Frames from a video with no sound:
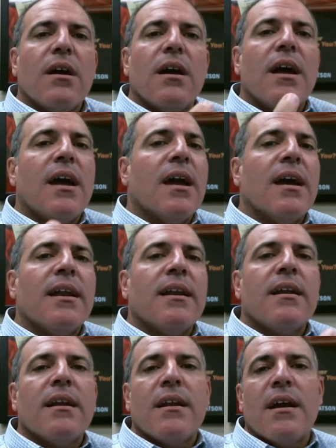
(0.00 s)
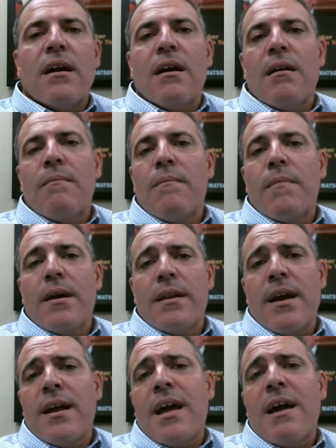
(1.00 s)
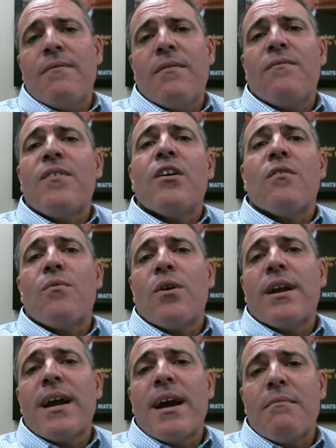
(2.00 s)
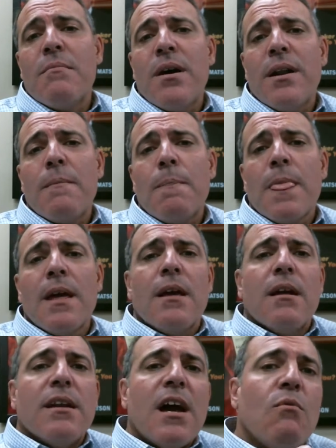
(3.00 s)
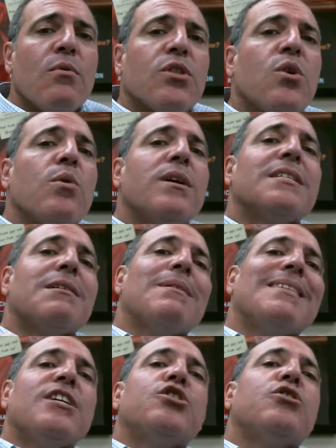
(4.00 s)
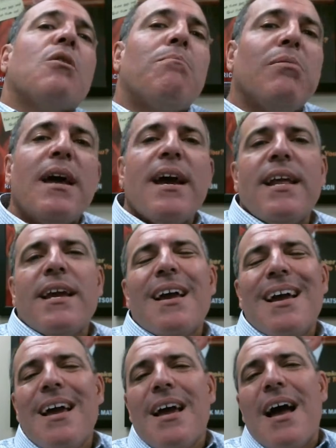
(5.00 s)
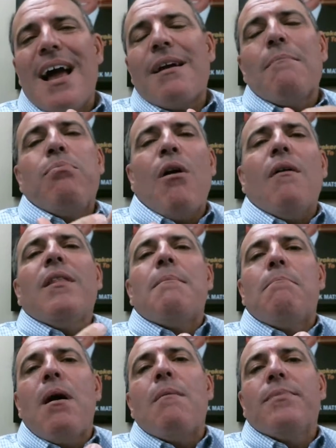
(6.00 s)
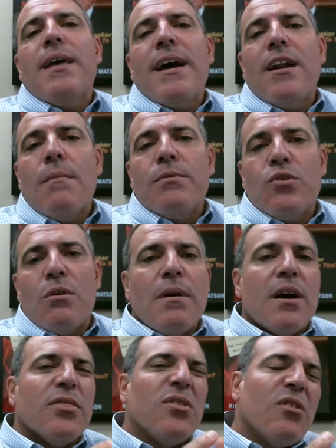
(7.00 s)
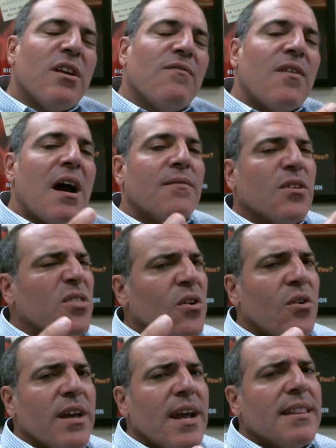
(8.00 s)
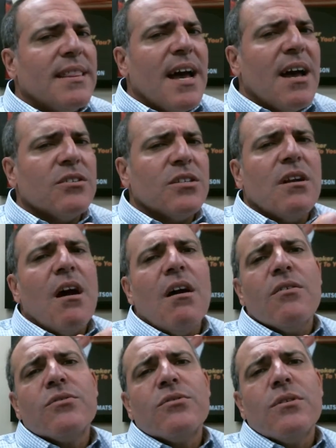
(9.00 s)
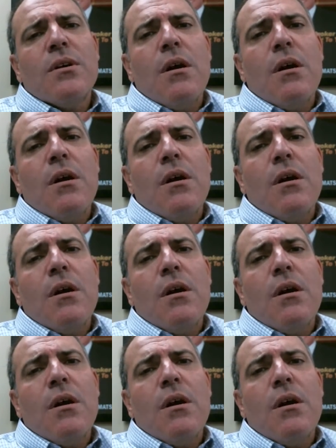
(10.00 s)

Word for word: and, um, and not have the fear of running out of money. Now with doing some additional planning, I can probably bump that up to about thirty-five to $38,000.